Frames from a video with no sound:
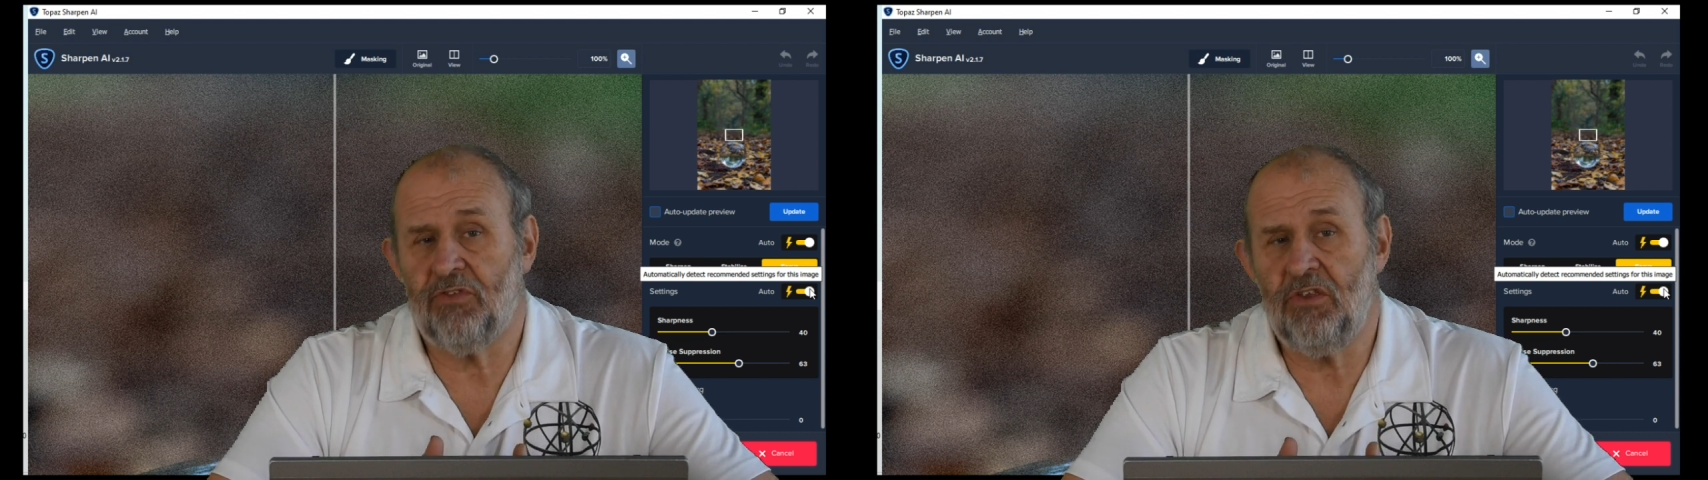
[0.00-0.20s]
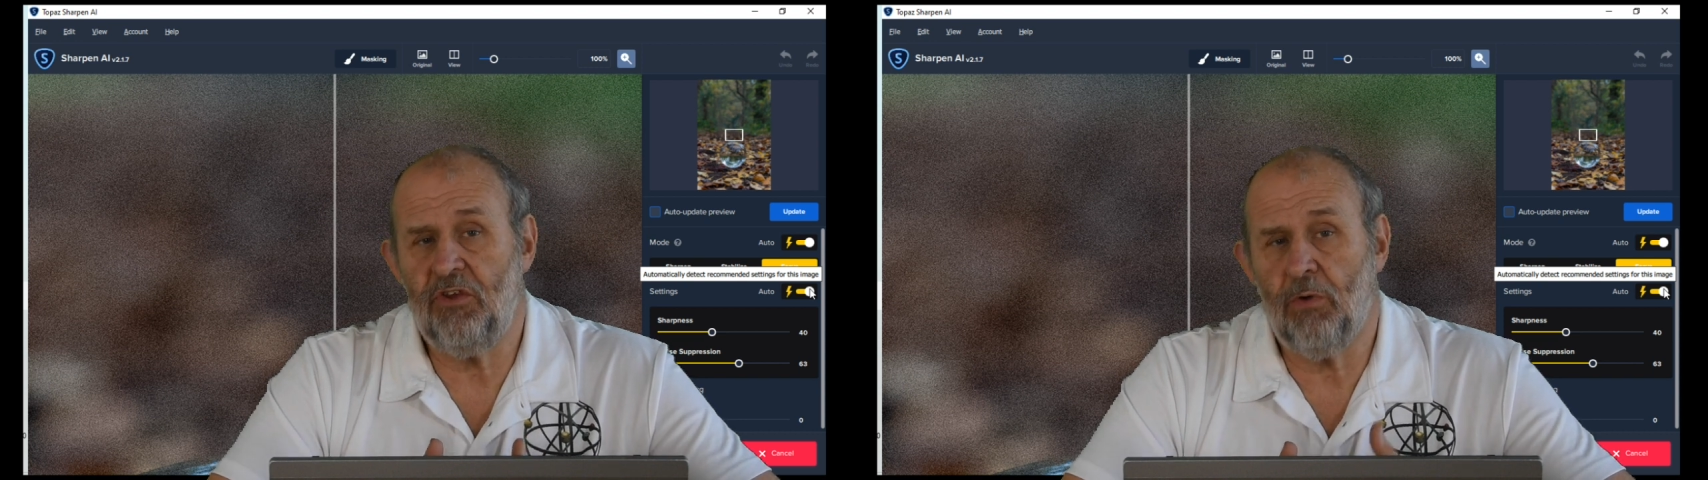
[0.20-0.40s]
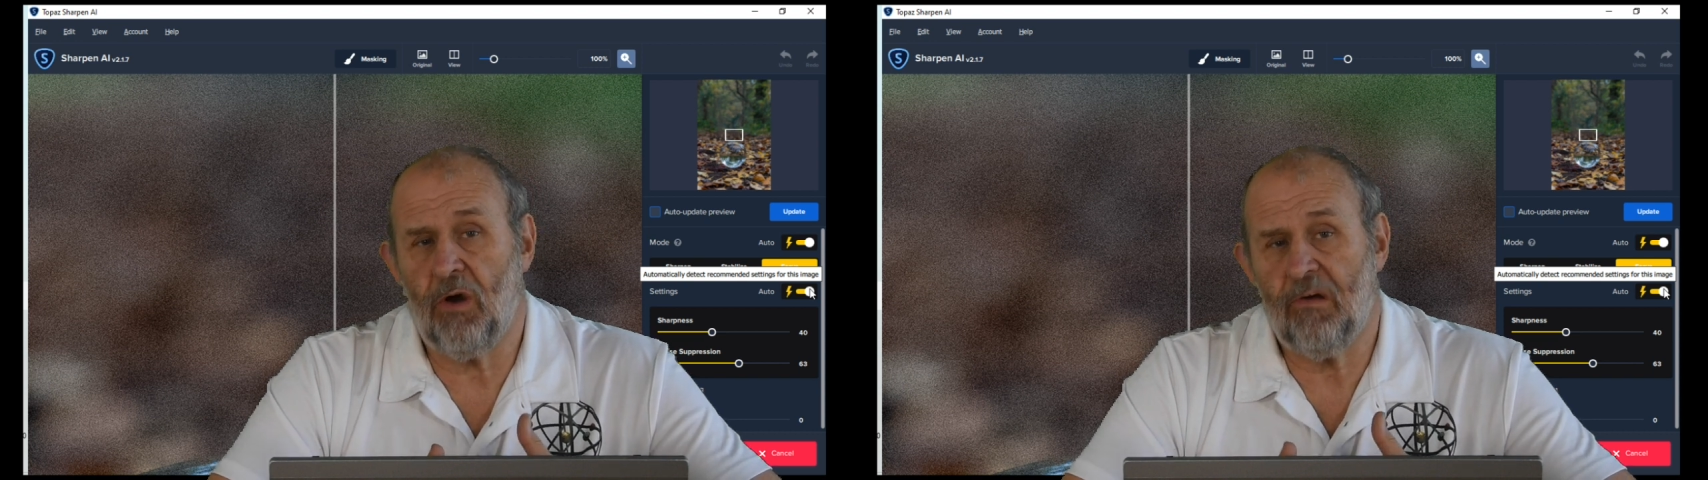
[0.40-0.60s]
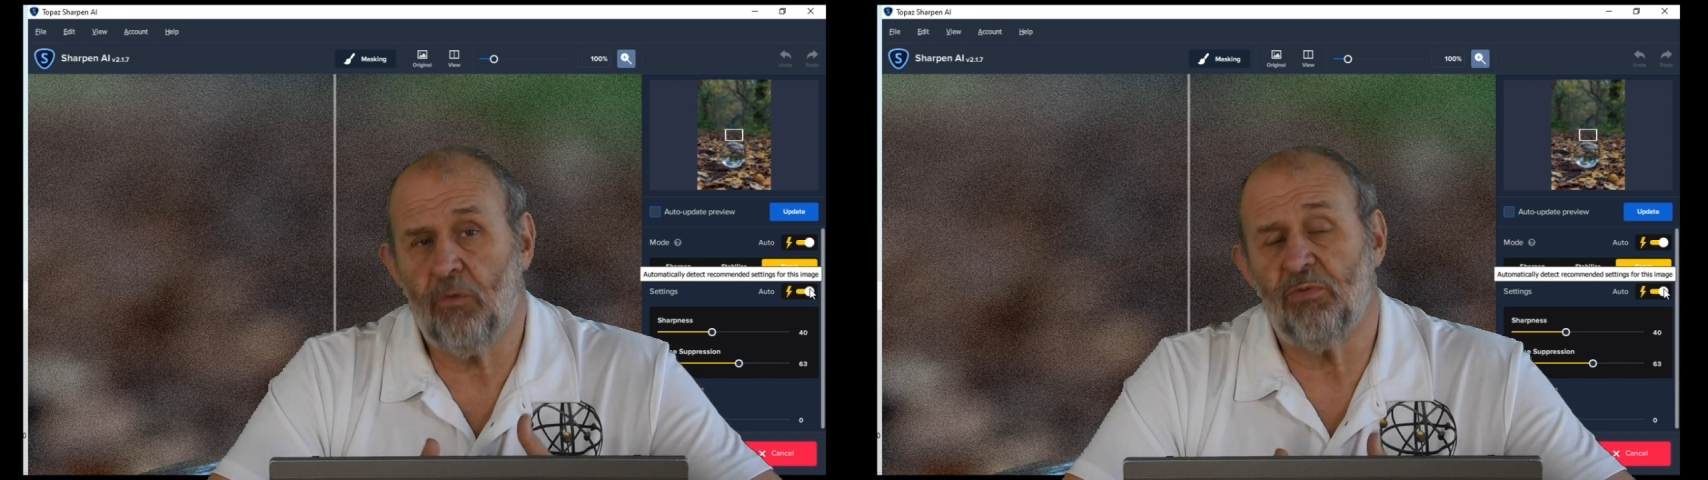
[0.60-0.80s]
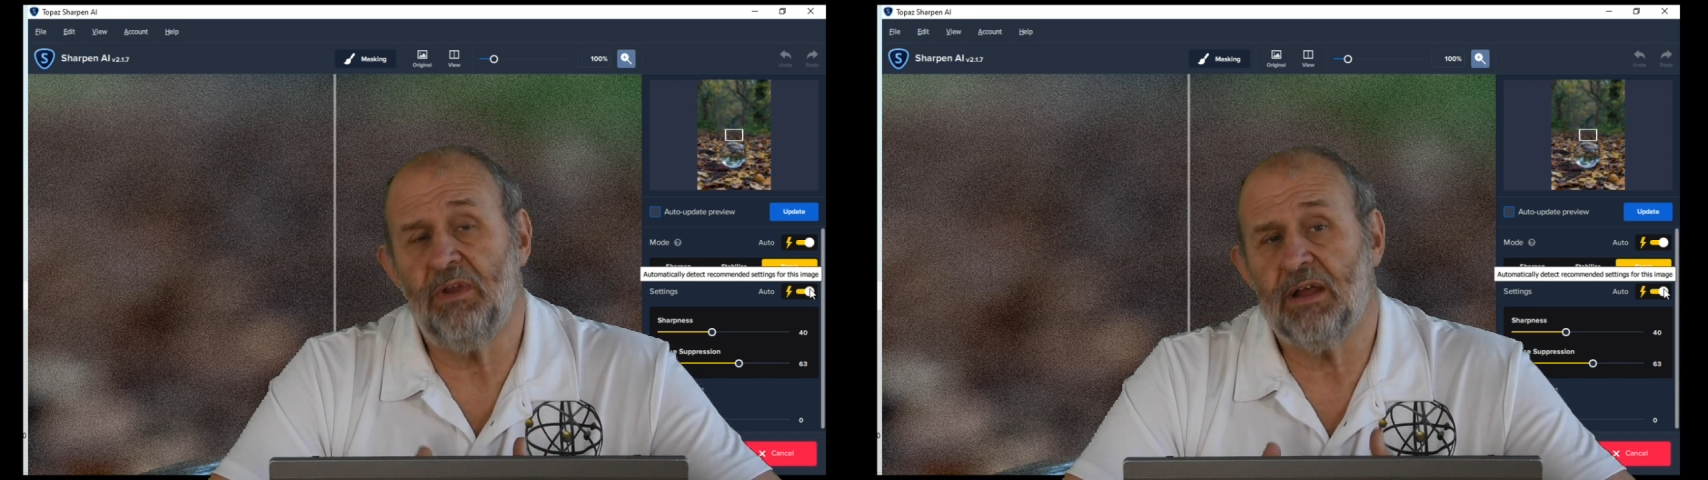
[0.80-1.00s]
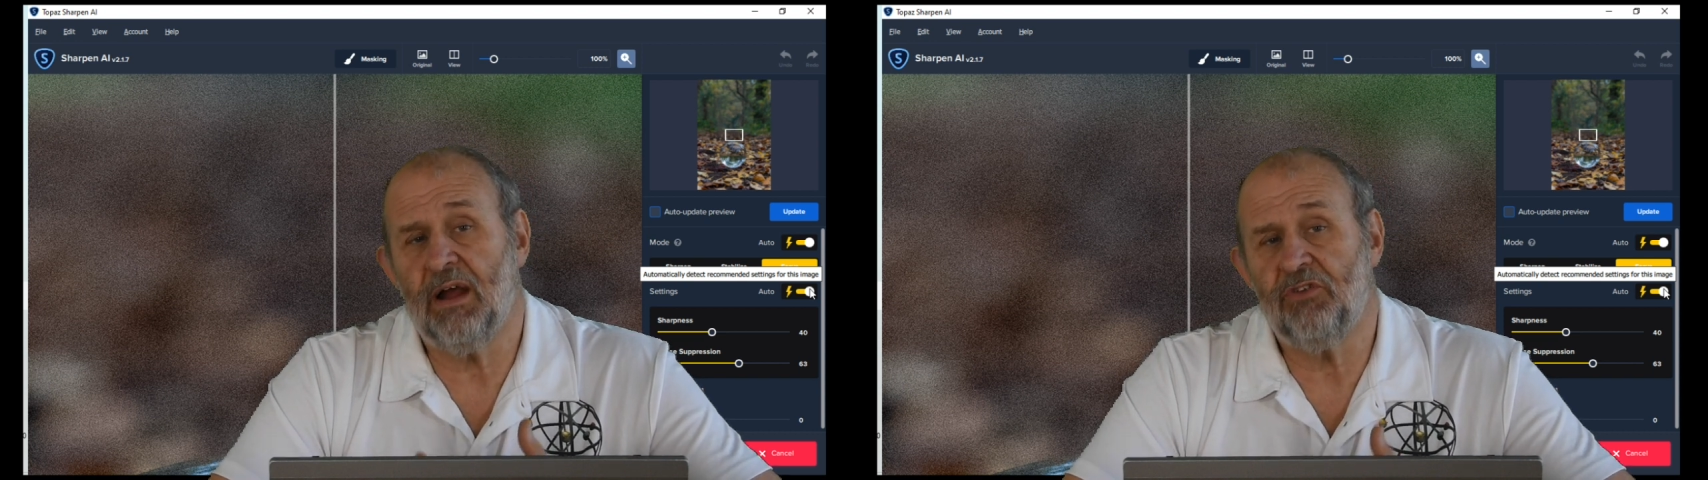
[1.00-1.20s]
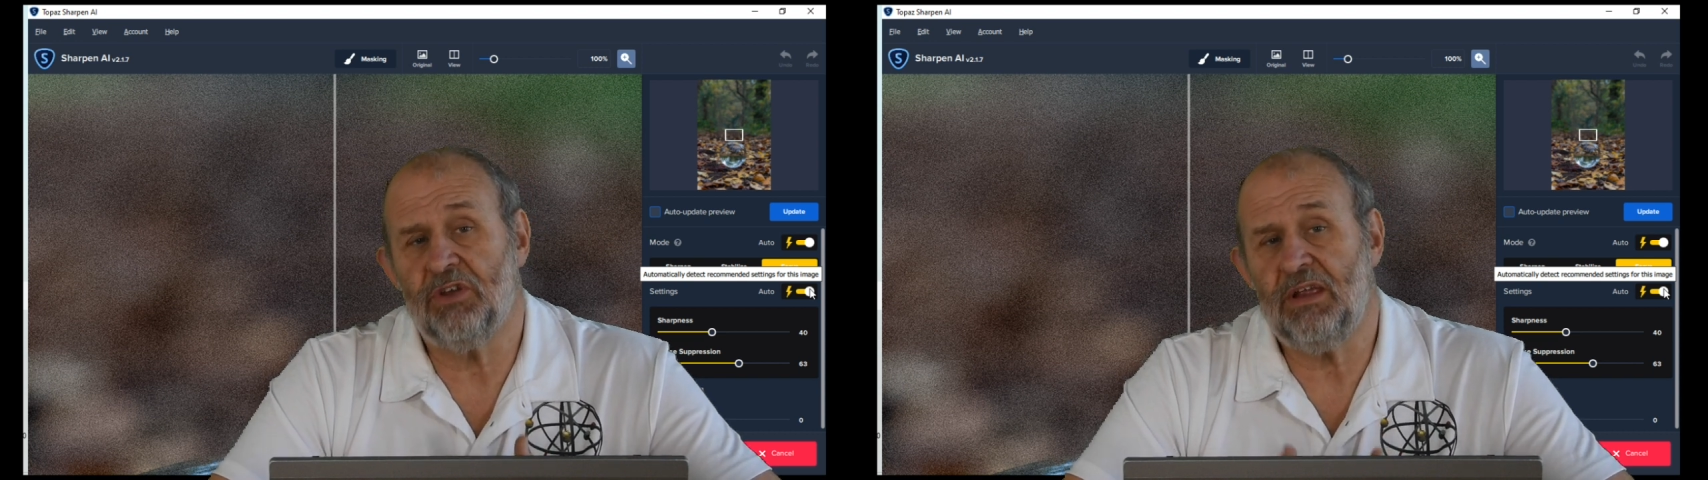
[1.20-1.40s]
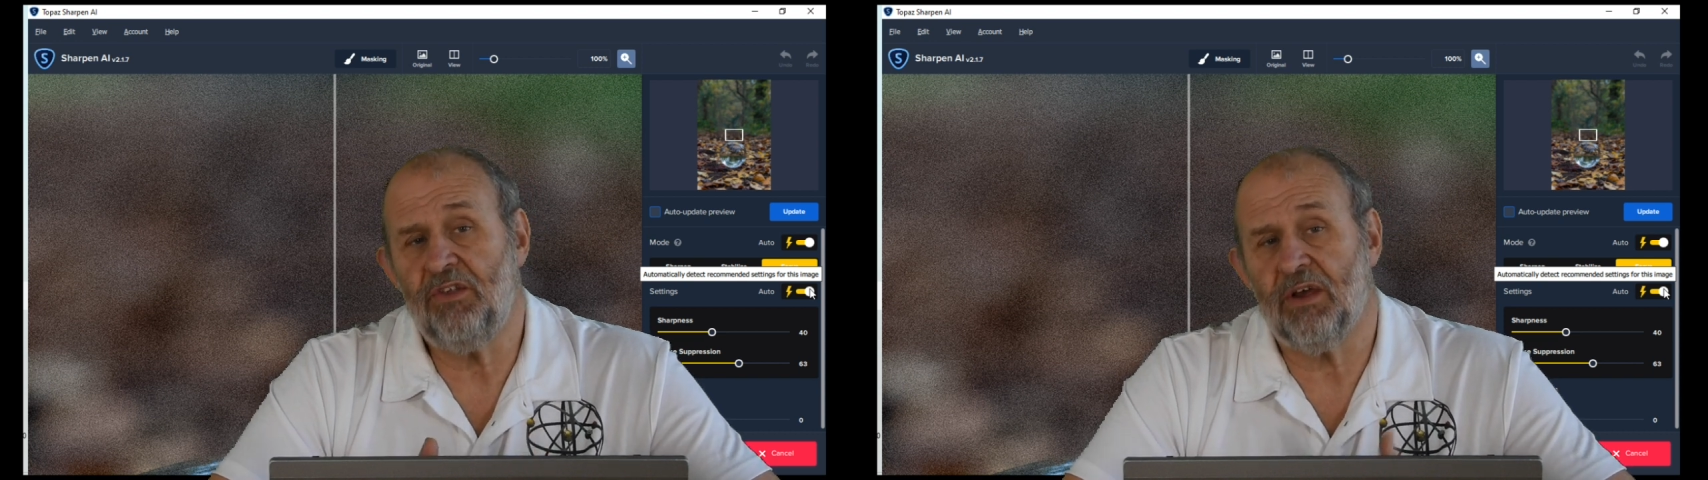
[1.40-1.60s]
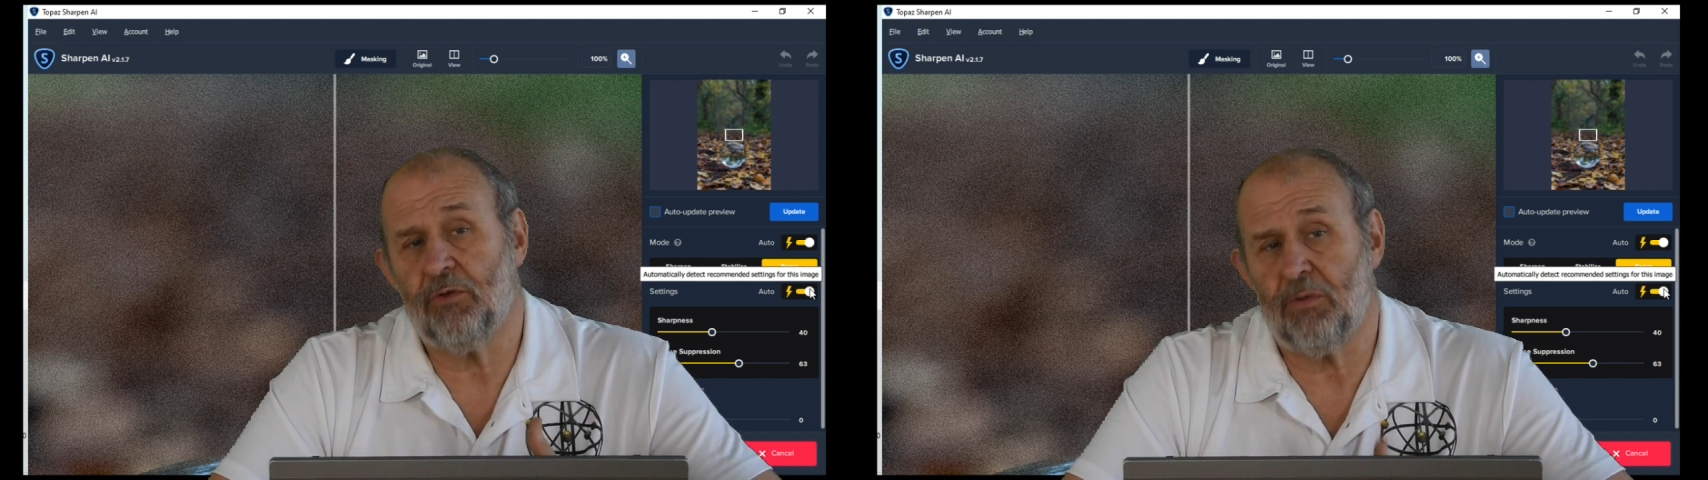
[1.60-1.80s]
then you are ultimately going to detail